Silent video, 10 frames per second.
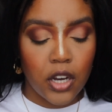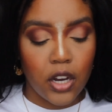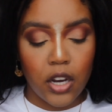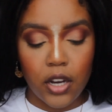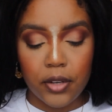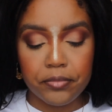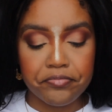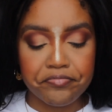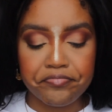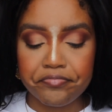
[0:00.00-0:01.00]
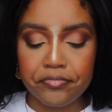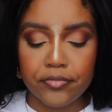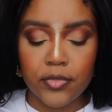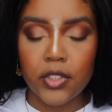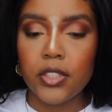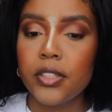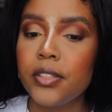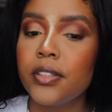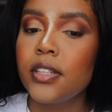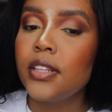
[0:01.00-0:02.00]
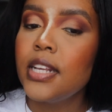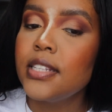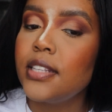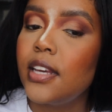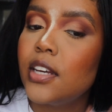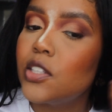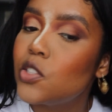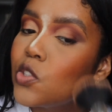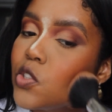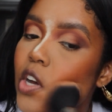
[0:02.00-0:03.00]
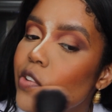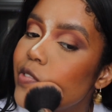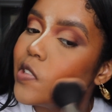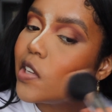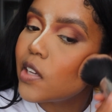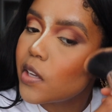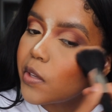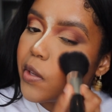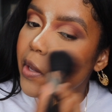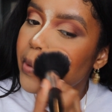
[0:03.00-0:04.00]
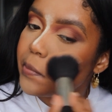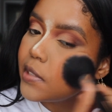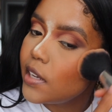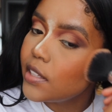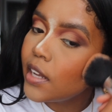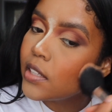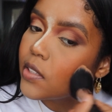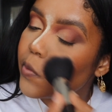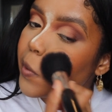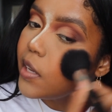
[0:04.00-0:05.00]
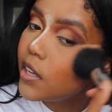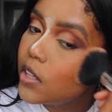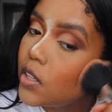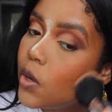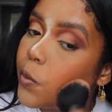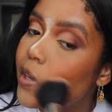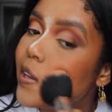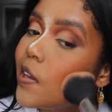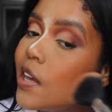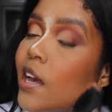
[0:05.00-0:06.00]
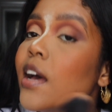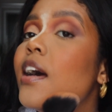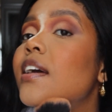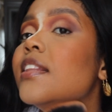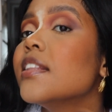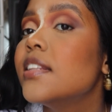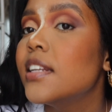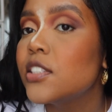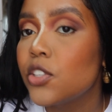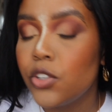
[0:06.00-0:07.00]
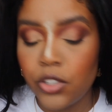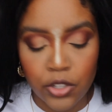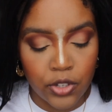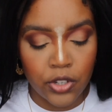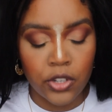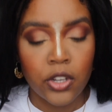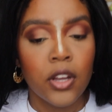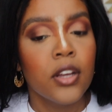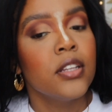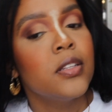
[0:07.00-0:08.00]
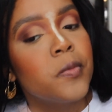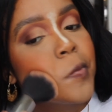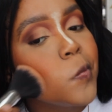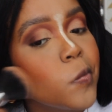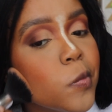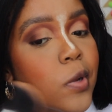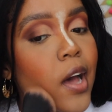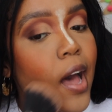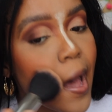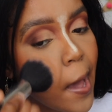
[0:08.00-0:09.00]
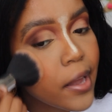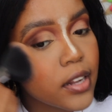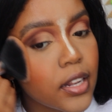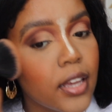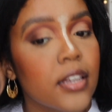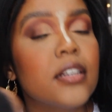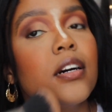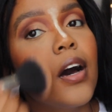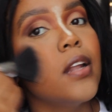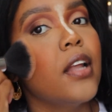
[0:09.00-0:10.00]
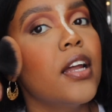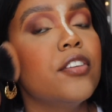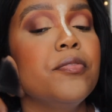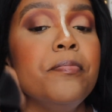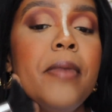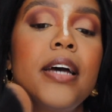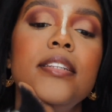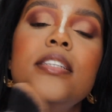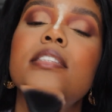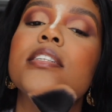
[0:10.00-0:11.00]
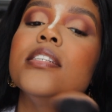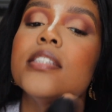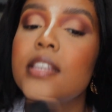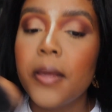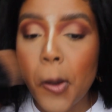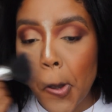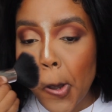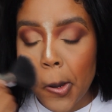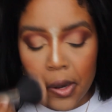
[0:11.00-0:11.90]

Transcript: let's say a soft look. You get what I'm saying? Not really glowy and nothing that's gonna add like a lot of mattness to the skin.